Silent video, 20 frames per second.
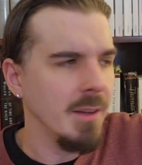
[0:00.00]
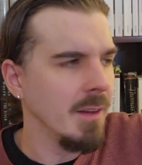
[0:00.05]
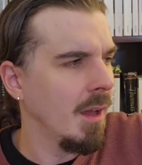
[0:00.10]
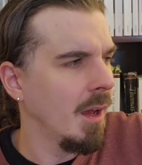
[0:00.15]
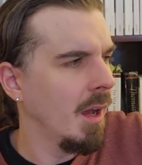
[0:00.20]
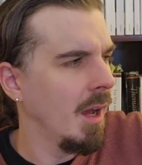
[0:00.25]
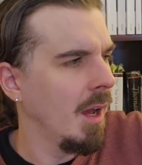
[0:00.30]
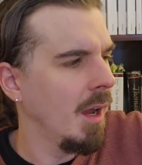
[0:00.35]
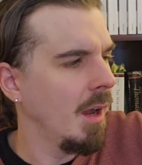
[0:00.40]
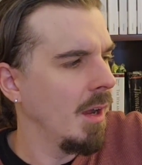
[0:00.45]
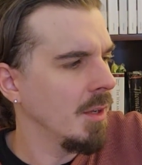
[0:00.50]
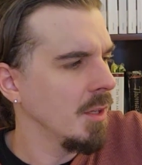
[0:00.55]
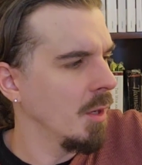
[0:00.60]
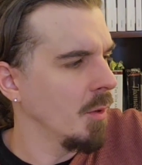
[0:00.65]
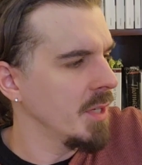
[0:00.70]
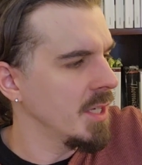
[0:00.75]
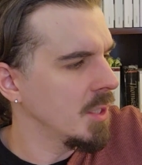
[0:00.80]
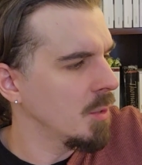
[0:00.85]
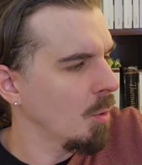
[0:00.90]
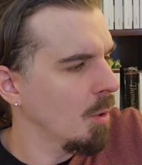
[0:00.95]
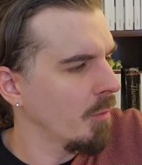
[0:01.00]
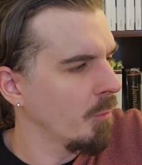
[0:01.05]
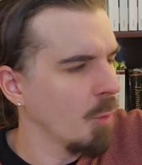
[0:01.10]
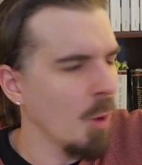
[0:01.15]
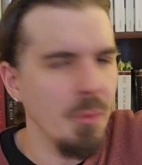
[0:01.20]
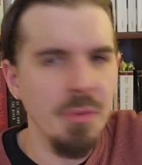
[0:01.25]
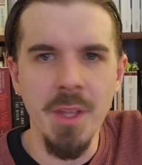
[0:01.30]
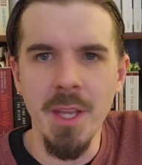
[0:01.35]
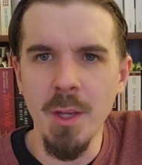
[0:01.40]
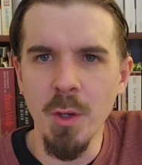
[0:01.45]
He sort of
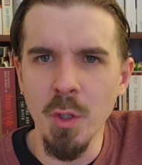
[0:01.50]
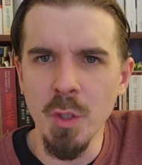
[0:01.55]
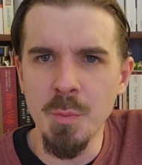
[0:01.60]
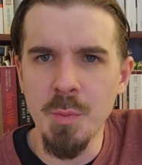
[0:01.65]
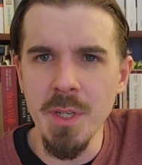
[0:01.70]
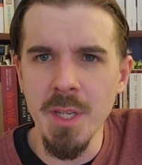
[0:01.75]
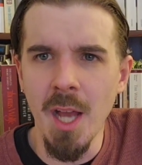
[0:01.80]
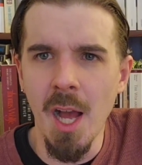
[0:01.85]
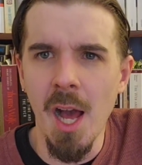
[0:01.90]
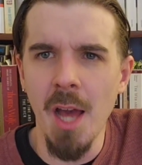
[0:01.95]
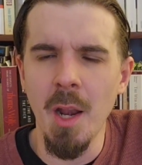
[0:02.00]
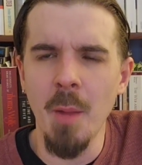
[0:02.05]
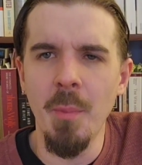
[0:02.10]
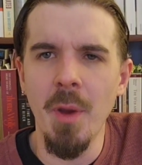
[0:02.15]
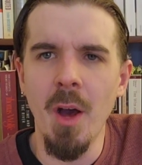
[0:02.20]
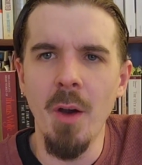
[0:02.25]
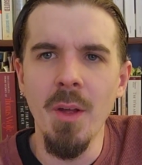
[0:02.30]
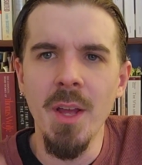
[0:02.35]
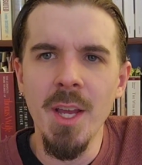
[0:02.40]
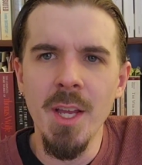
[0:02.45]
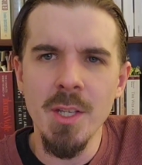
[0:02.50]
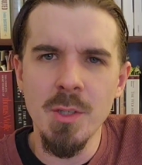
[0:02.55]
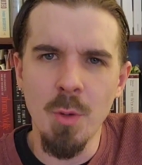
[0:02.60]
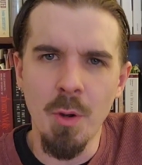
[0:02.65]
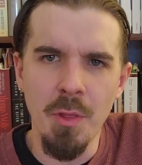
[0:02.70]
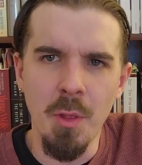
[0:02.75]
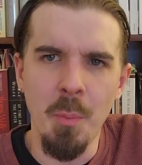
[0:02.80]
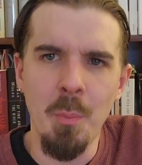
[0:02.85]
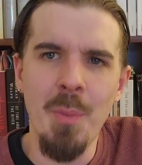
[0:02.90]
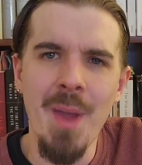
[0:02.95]
wrote The Hills Beyond about sort
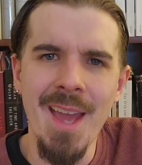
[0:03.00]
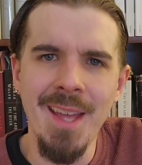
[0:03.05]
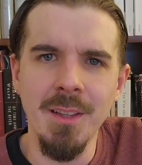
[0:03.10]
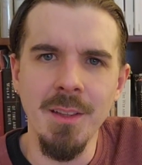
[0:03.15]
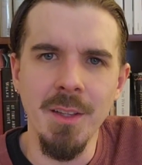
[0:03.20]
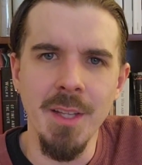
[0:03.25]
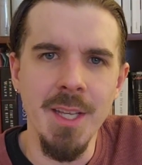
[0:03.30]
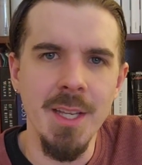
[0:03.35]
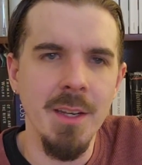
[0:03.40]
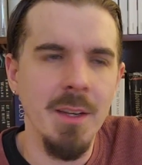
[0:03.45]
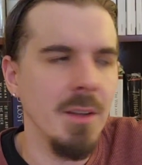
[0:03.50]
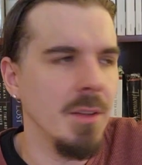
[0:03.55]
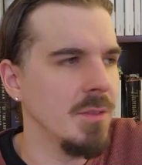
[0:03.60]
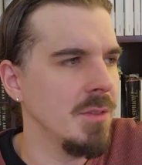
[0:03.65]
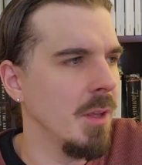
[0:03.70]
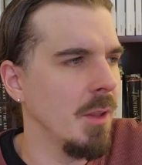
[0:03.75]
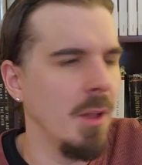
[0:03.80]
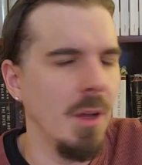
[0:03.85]
of the Pentland,